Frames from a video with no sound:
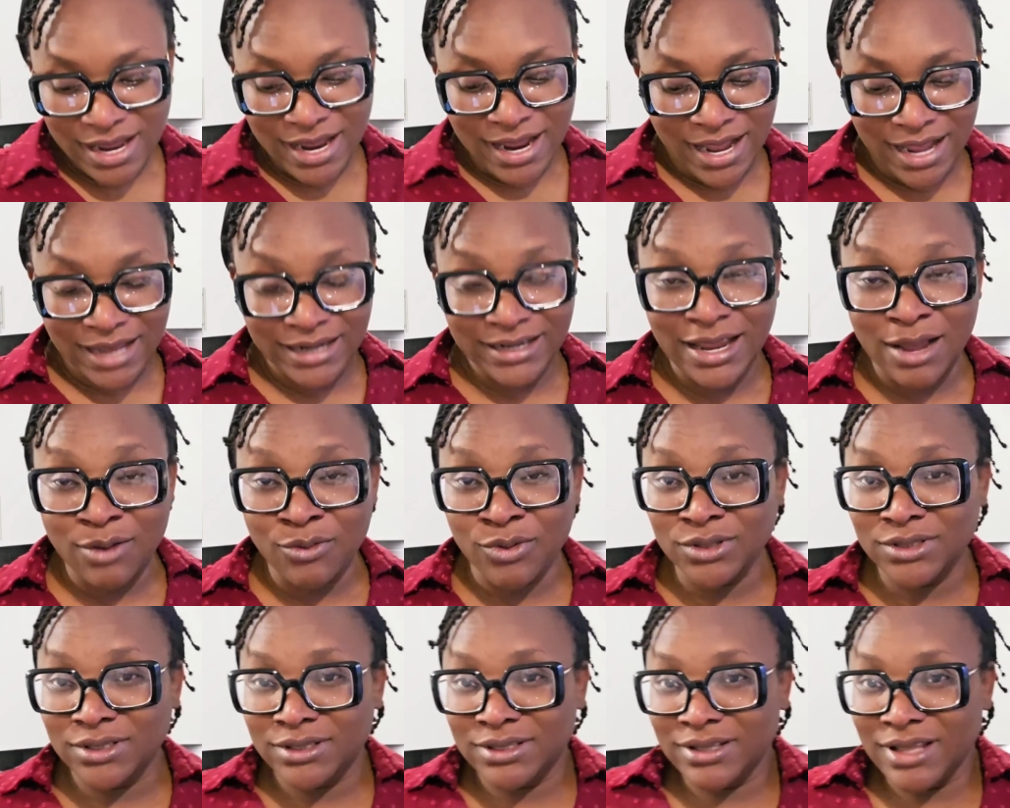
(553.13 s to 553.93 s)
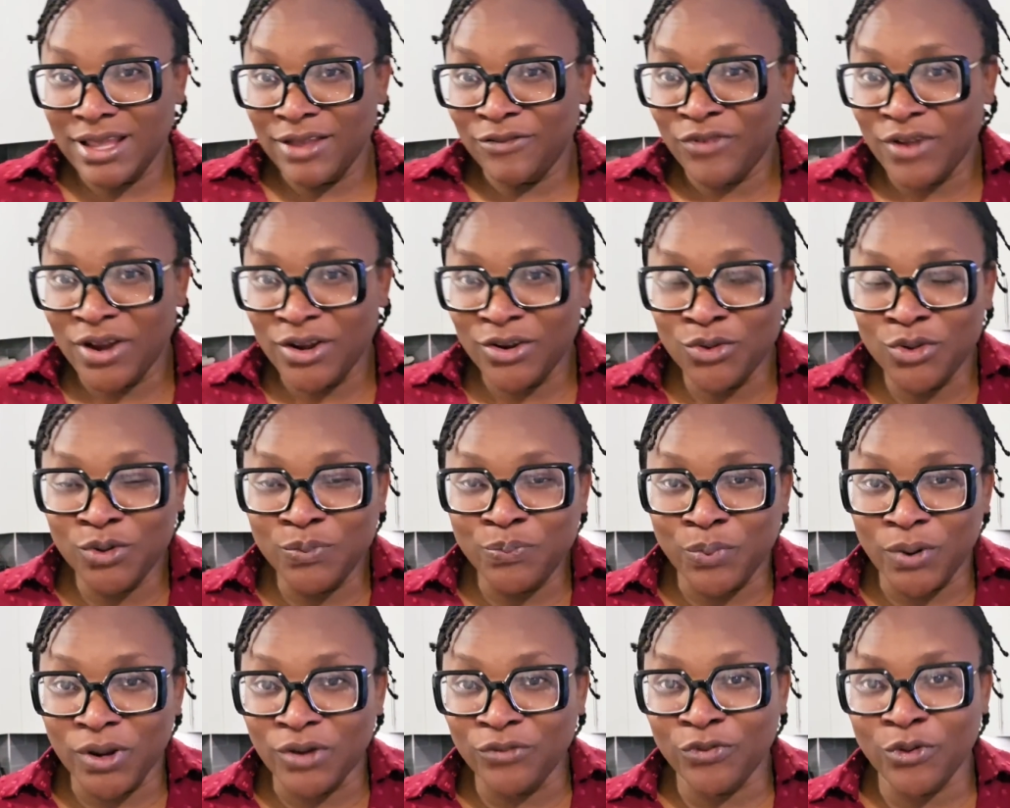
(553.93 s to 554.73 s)
And that was a very good
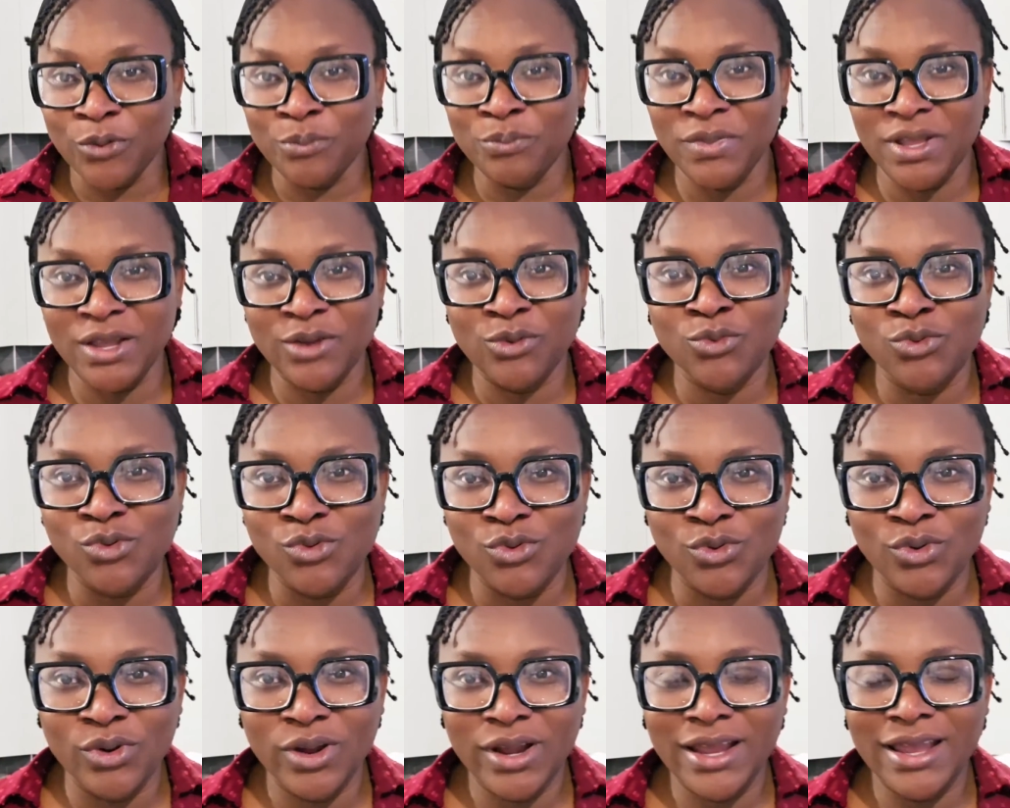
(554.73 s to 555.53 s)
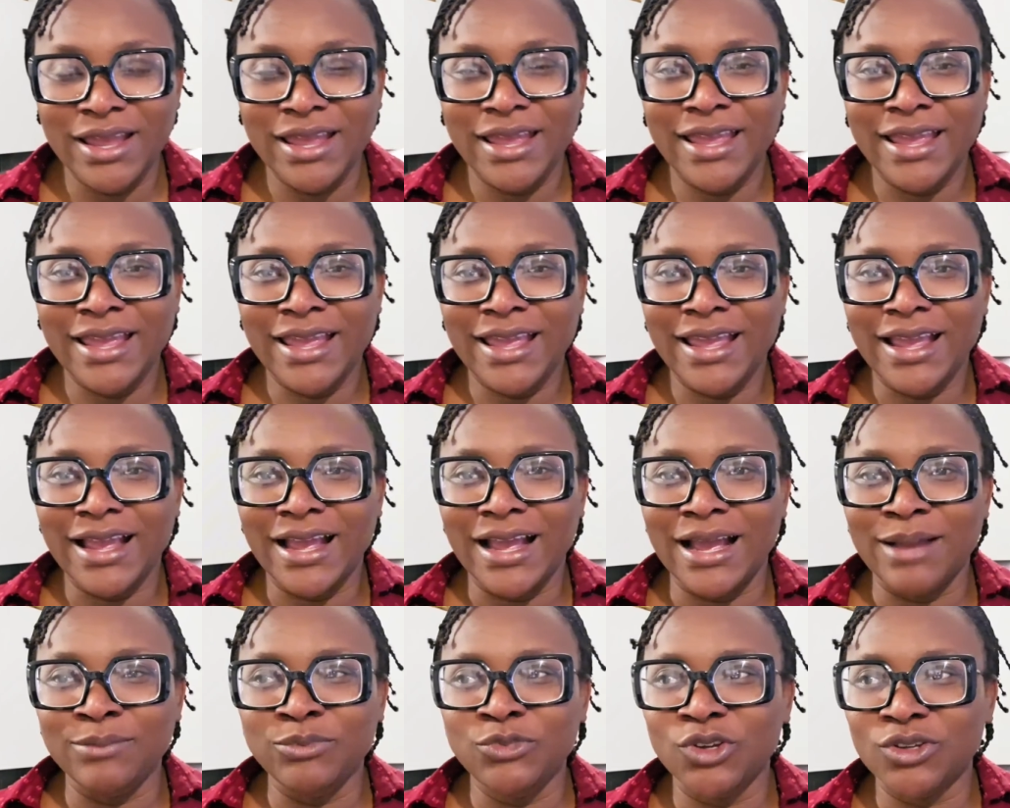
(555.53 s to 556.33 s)
point for me, who
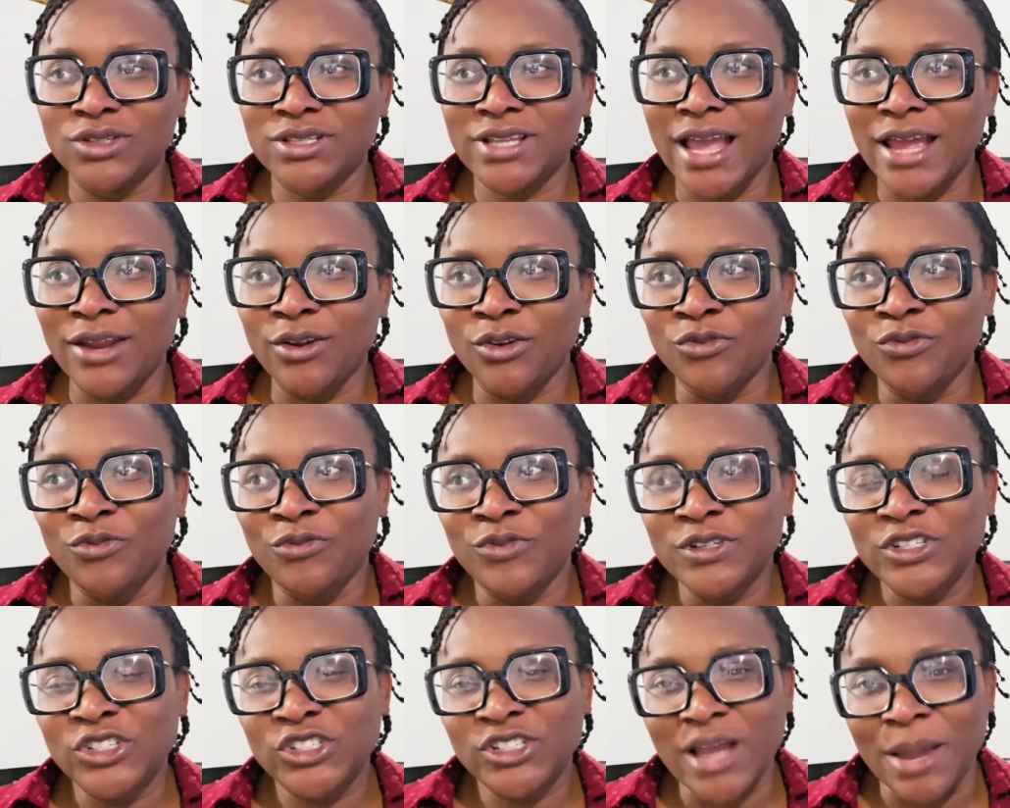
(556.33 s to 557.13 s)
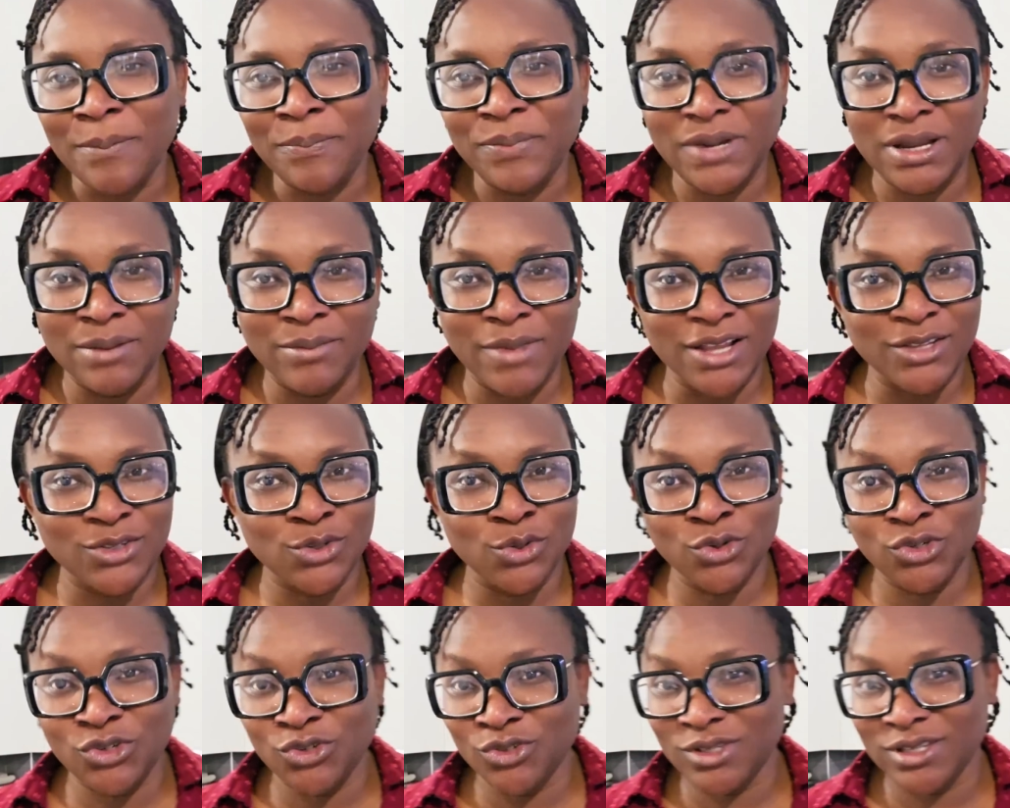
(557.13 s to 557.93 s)
I'm just kind of sharpening my
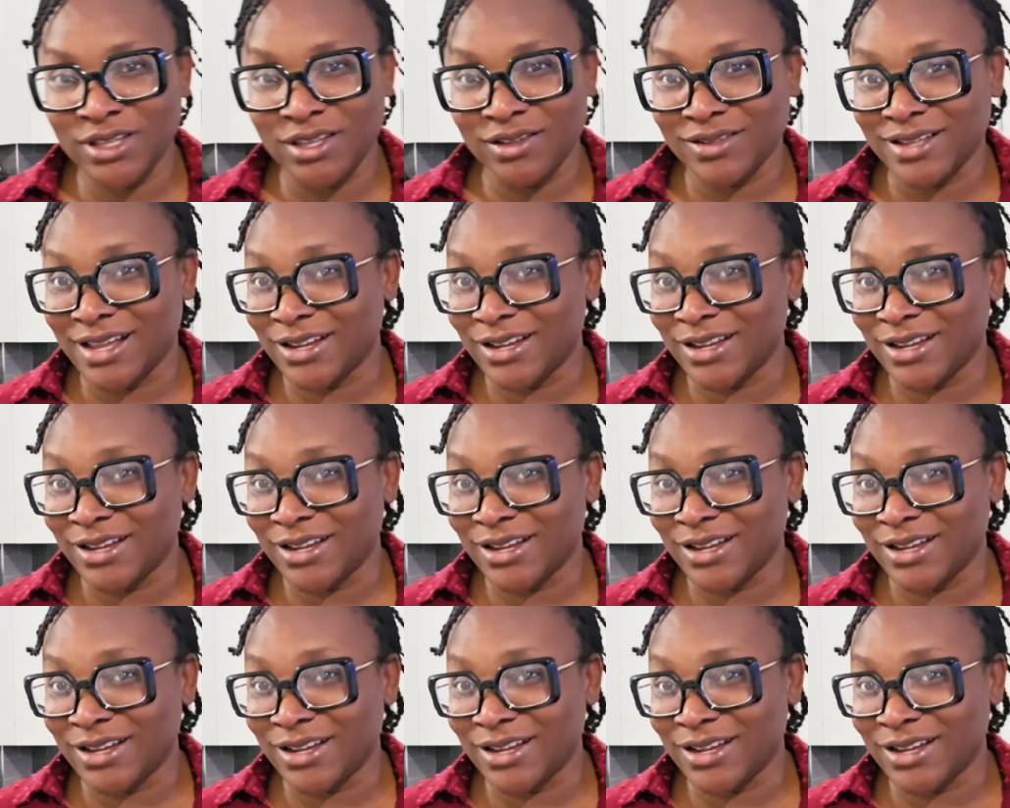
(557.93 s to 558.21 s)
social skills.